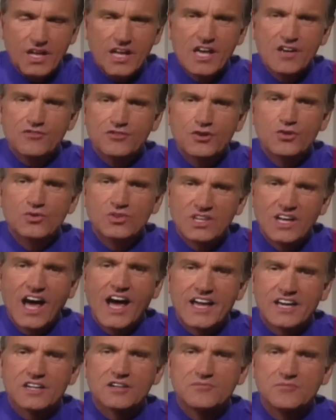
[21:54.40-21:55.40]
If you
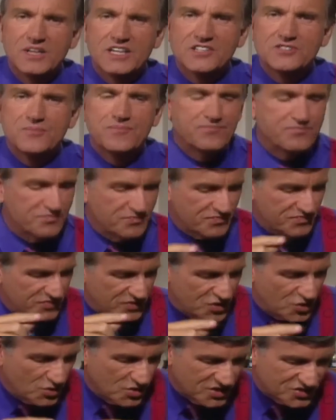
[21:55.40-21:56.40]
like meat,
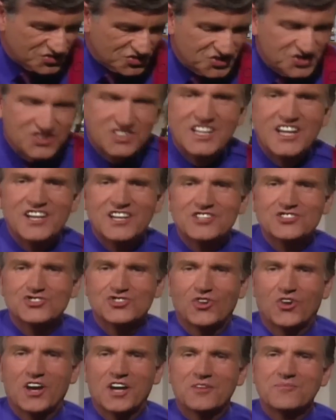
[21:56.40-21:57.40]
you can still
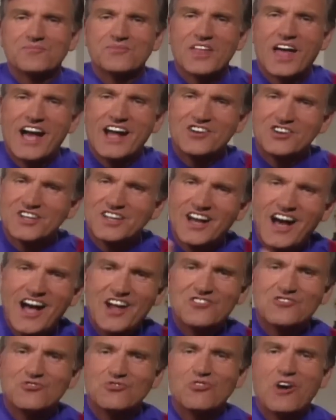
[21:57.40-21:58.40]
enjoy it and
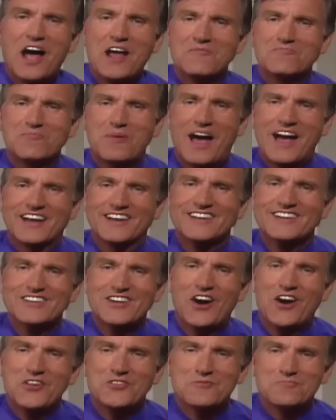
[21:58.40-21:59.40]
cut right back
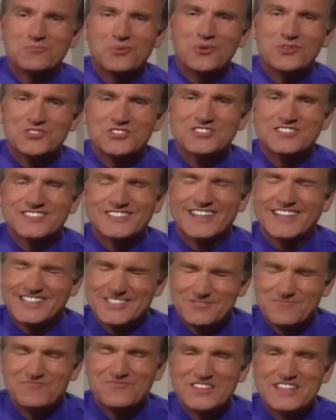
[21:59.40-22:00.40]
on the portion
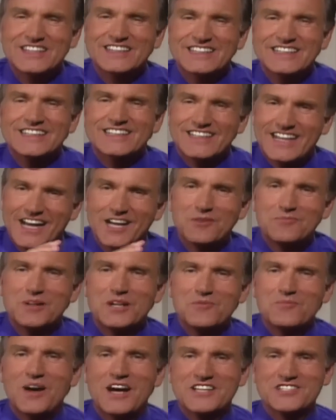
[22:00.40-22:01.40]
size. That'll
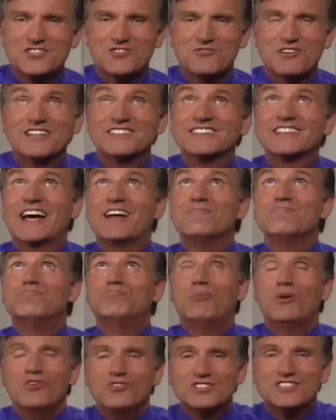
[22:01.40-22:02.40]
minimize the risk and
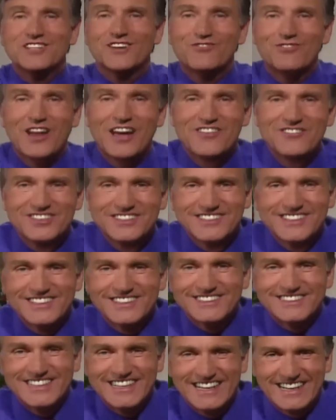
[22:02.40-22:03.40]
boost the flavor to
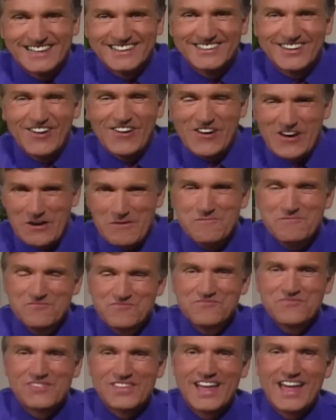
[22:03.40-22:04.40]
the ceiling, all right?
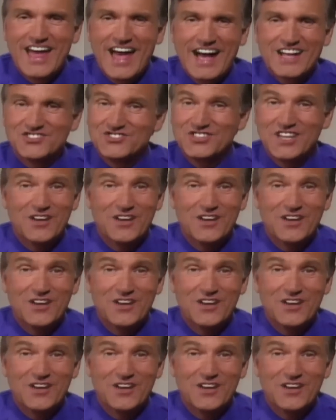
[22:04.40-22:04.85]
And